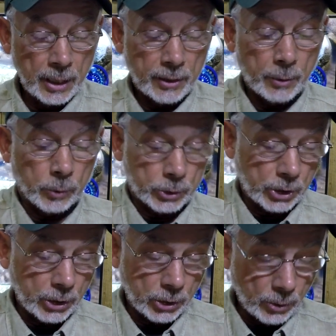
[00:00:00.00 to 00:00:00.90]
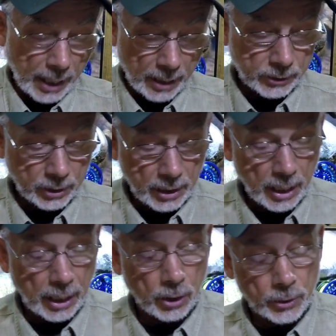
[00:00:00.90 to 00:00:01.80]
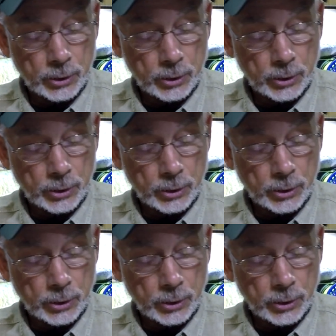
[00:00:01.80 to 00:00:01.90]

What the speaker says: that will show you how to collar